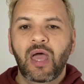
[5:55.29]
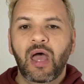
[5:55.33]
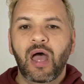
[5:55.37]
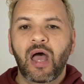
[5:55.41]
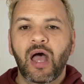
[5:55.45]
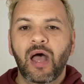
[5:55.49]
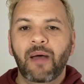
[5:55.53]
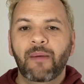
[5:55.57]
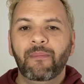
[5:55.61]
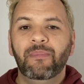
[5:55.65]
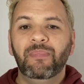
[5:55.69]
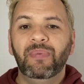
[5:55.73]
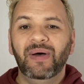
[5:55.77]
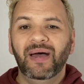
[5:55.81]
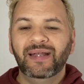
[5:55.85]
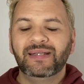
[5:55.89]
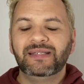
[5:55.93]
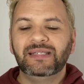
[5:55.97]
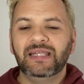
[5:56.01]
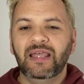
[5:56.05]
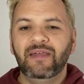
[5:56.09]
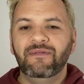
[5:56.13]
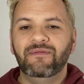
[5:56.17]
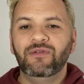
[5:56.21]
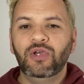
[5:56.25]

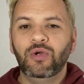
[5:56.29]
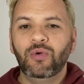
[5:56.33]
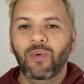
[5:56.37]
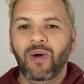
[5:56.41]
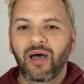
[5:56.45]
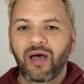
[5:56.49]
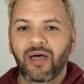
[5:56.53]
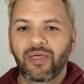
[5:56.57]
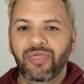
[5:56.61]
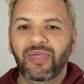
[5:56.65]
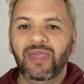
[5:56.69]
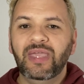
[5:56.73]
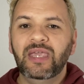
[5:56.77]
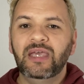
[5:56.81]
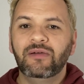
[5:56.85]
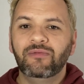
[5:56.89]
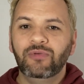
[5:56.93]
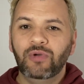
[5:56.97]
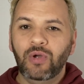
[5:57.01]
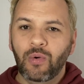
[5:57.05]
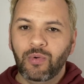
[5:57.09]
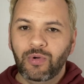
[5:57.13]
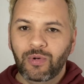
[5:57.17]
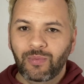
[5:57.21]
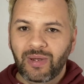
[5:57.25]
But if you are thinking
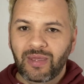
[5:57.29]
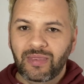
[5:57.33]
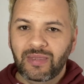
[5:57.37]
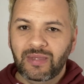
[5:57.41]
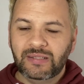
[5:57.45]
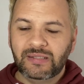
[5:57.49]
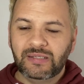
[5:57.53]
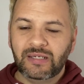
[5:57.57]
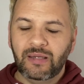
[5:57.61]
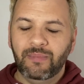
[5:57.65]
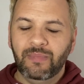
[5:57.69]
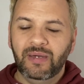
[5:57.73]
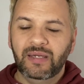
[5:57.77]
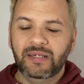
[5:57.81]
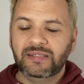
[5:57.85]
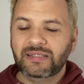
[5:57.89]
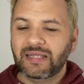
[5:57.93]
of going away this summer,